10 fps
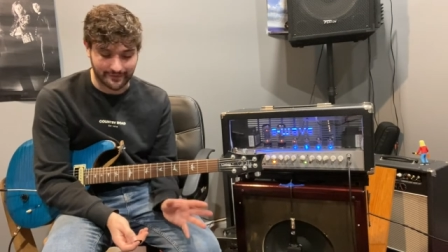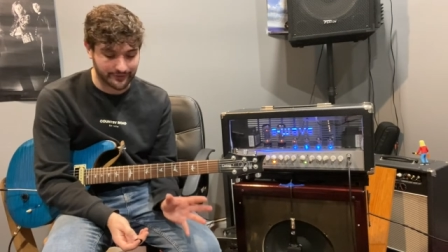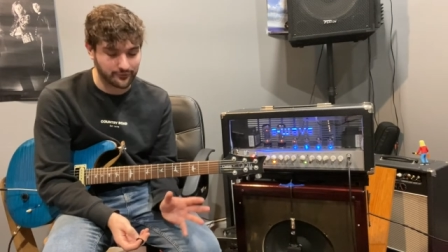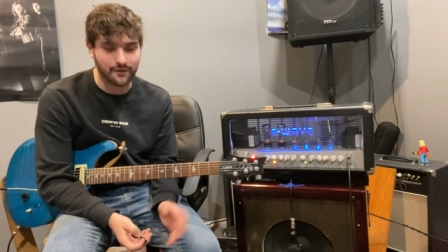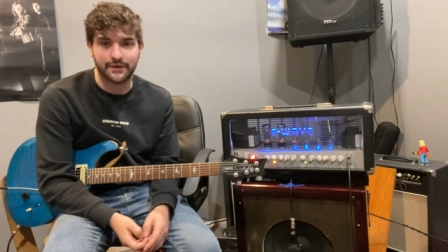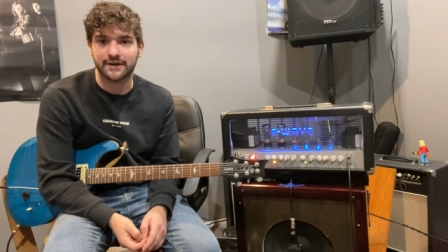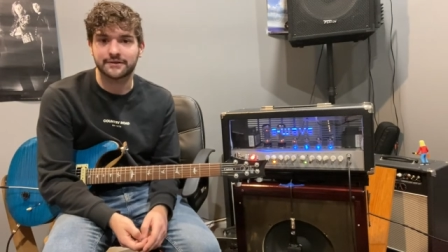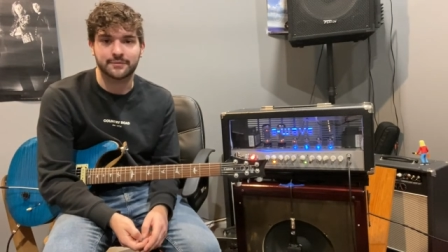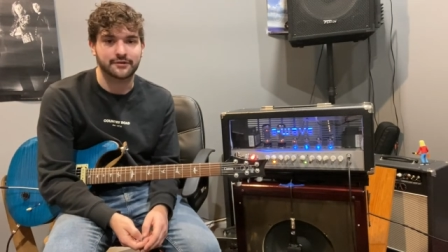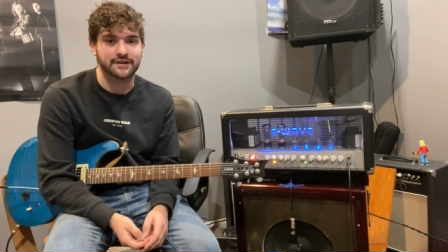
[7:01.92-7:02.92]
matter what pedal
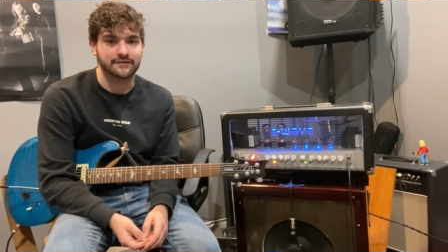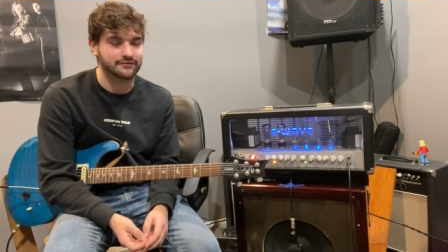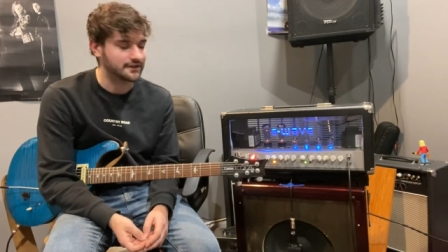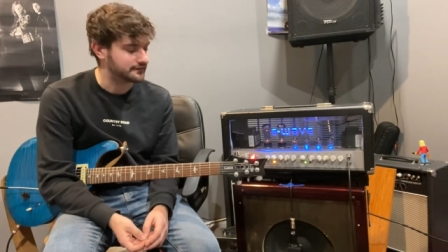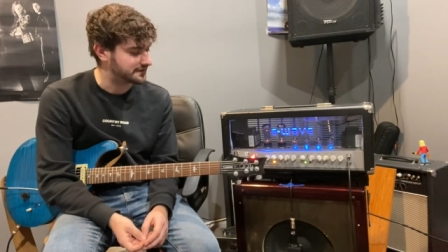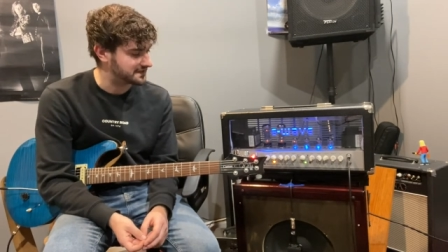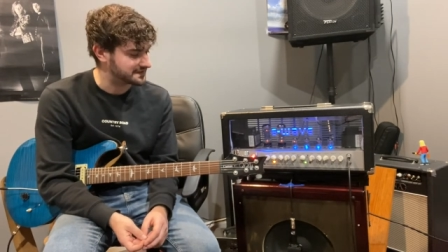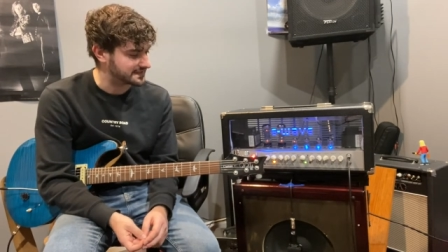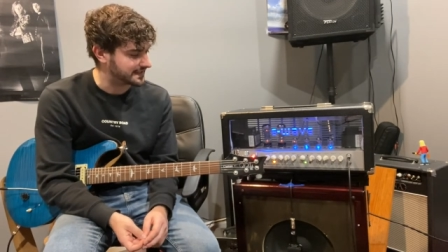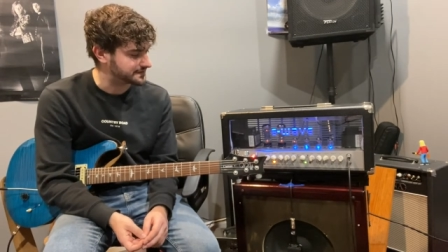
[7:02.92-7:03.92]
you're putting in front of it,
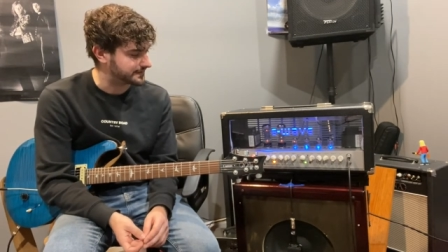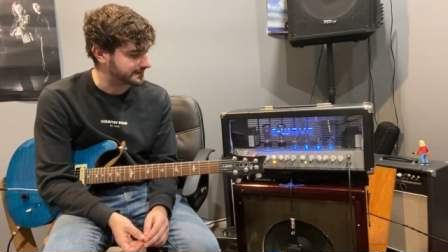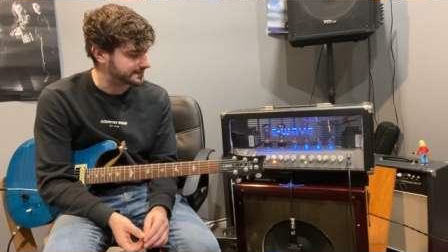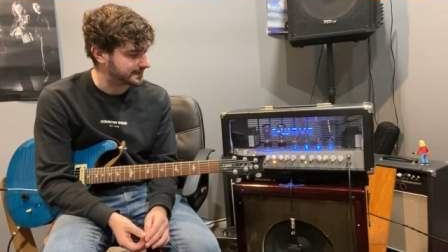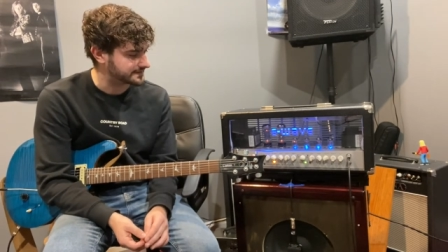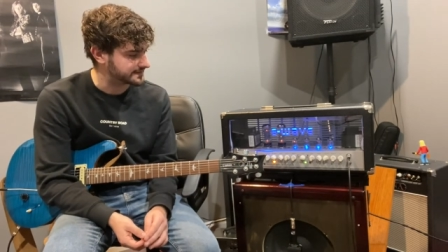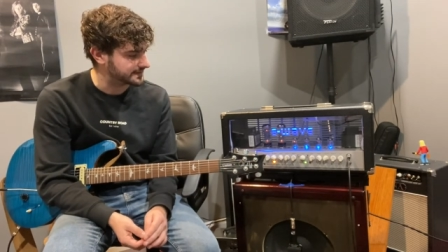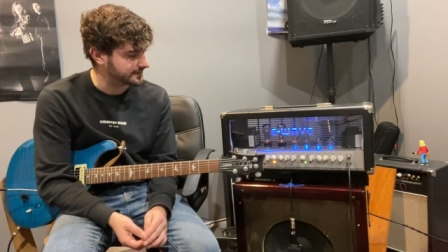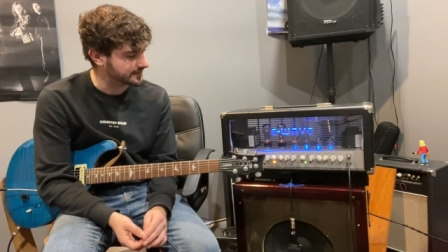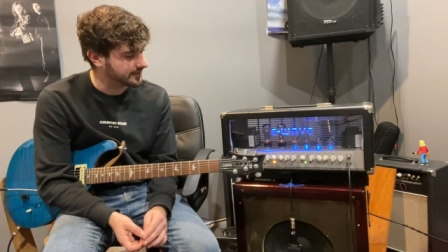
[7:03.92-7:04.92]
sounds
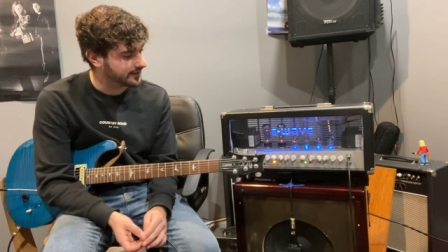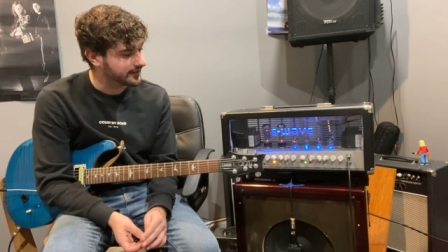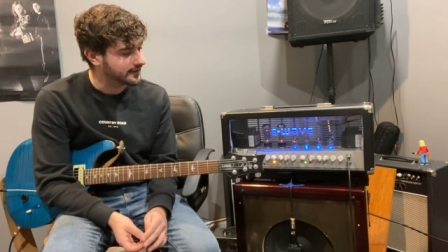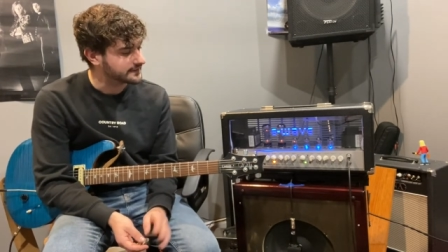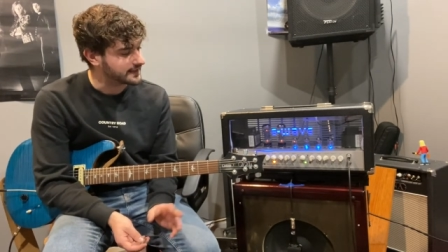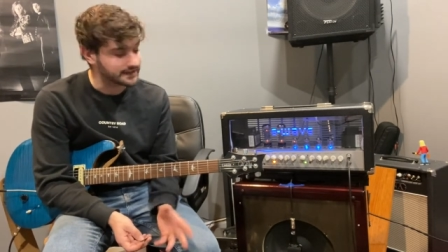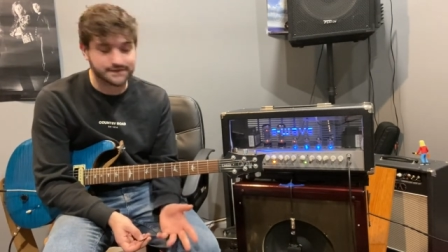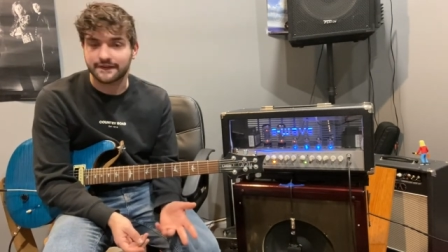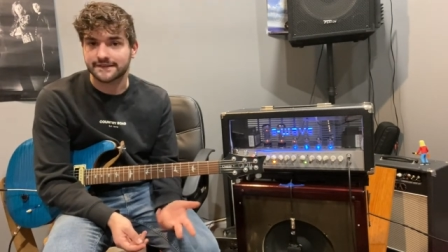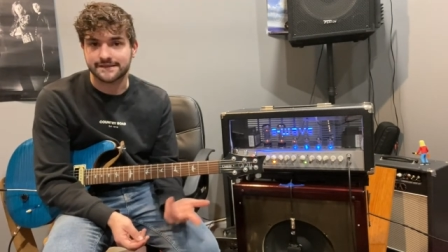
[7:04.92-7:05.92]
fantastic, takes
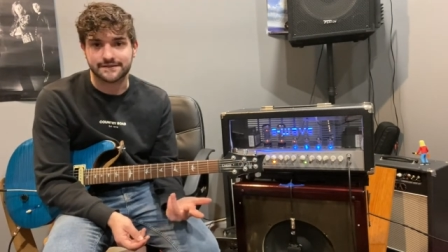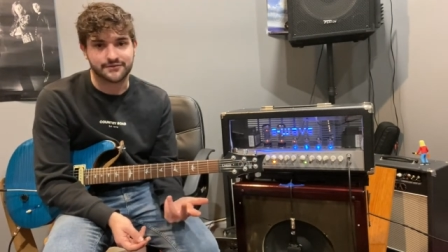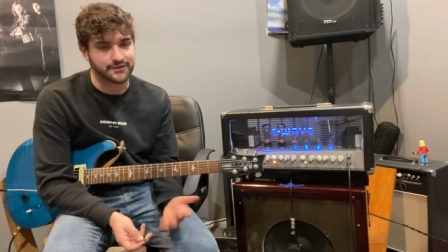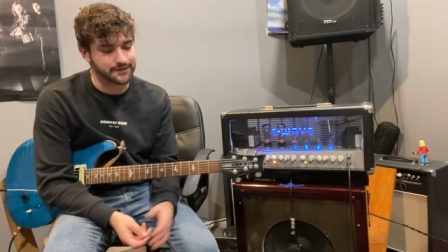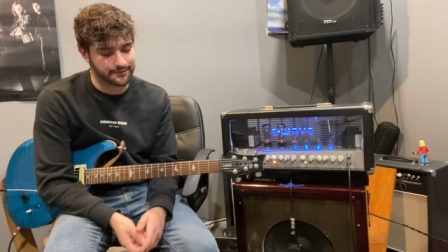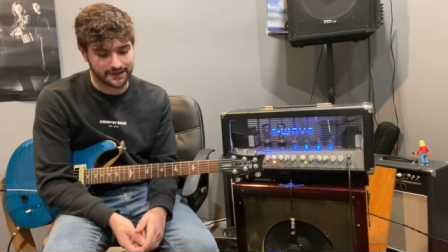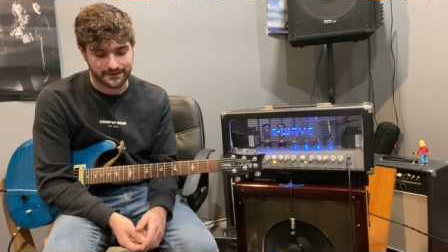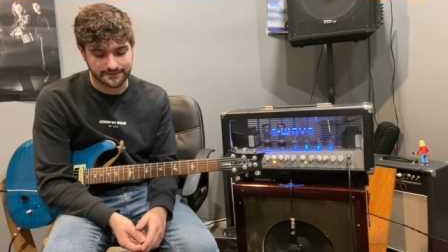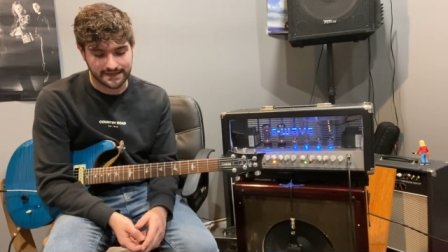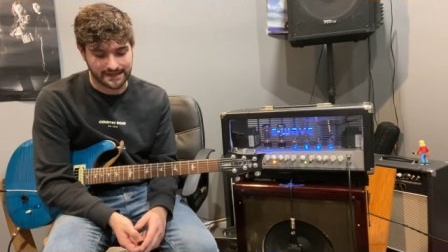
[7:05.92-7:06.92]
fuzzes really
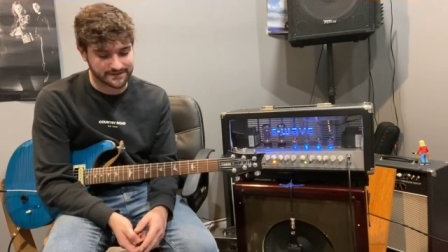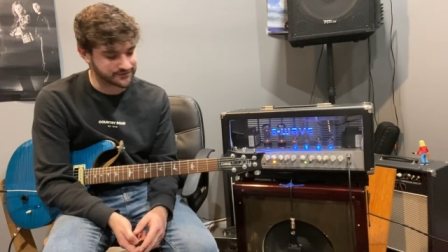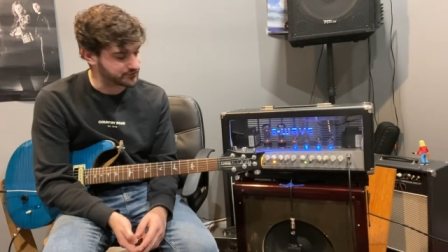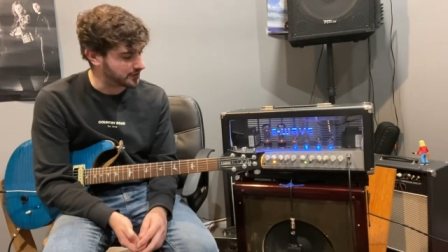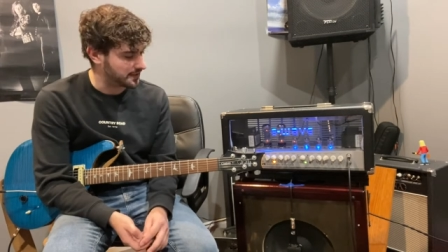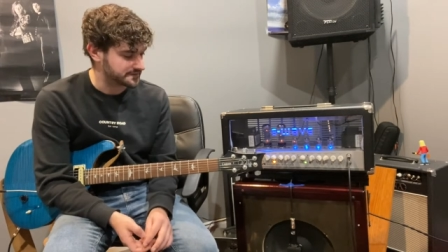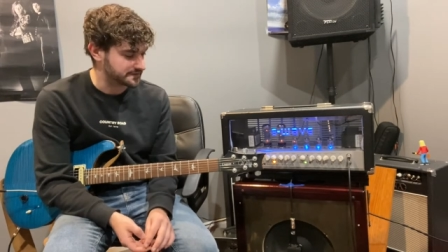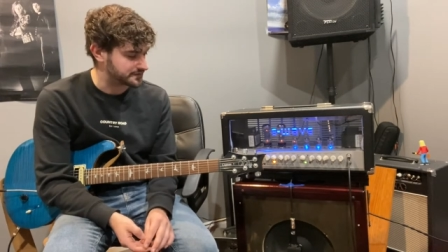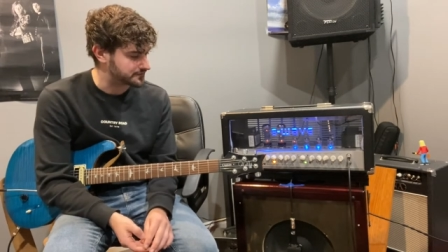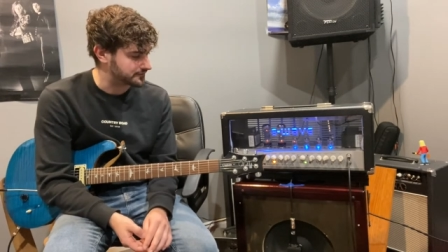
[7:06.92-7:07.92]
well, takes drives and
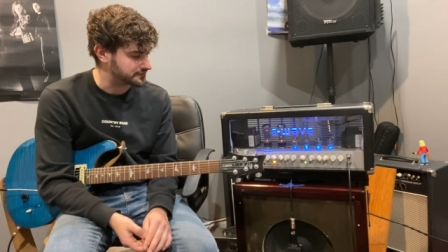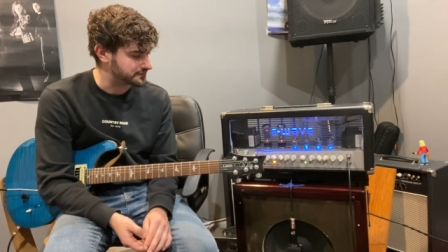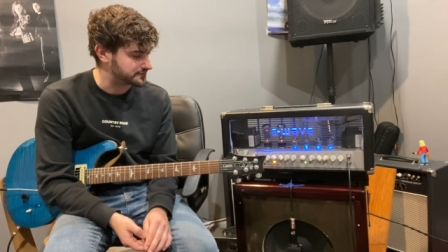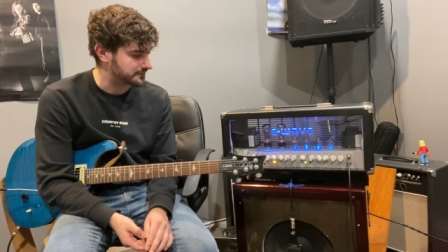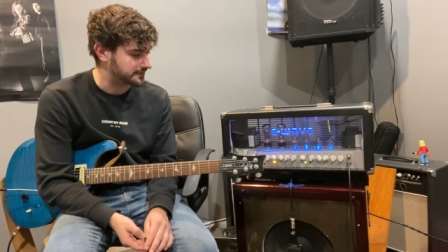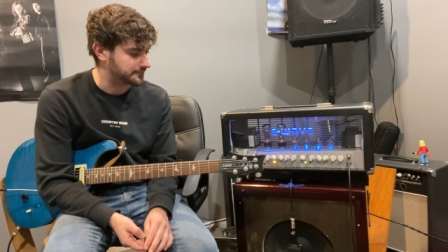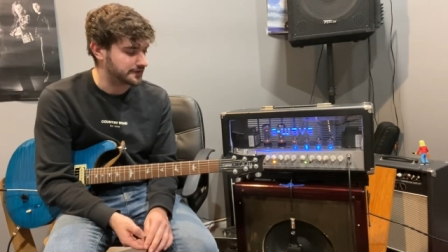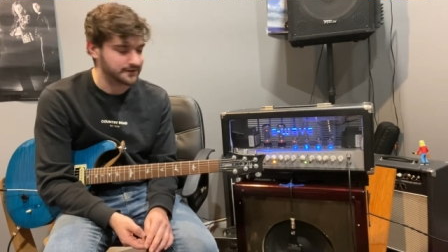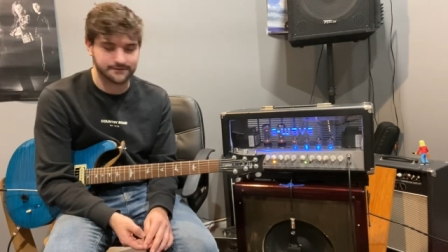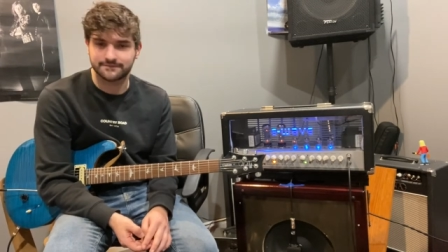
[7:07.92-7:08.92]
distortions really
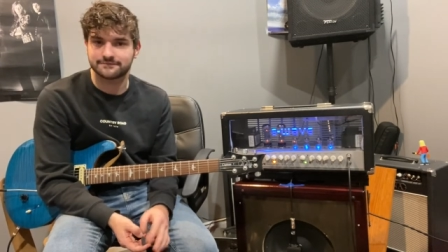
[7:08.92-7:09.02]
well.